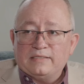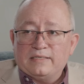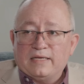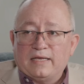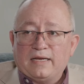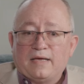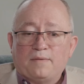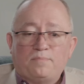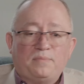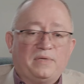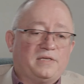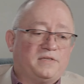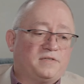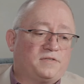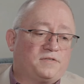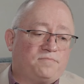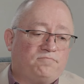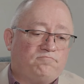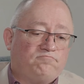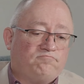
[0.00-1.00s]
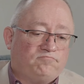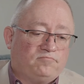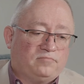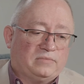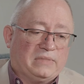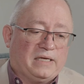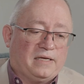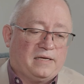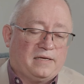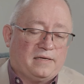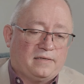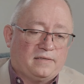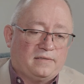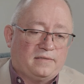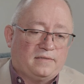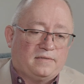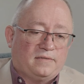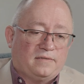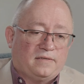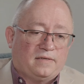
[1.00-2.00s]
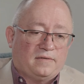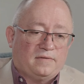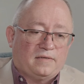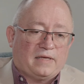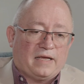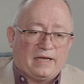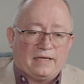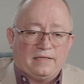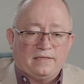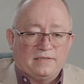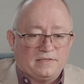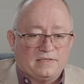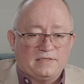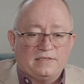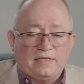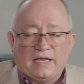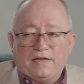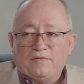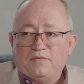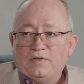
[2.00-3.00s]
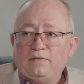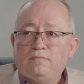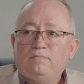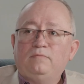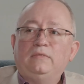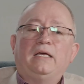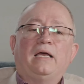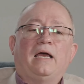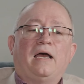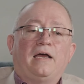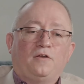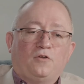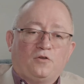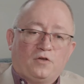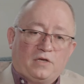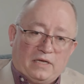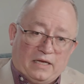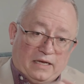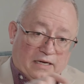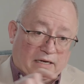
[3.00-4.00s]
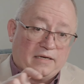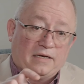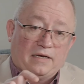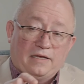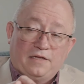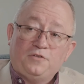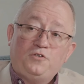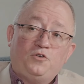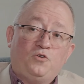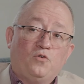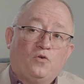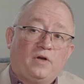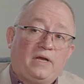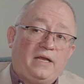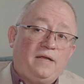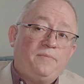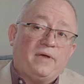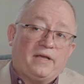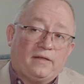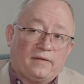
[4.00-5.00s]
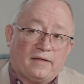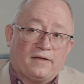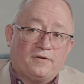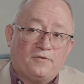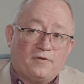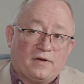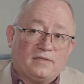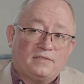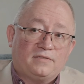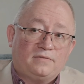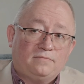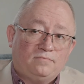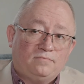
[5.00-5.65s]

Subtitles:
set up is, hey, this is David. I look, and it is your email address.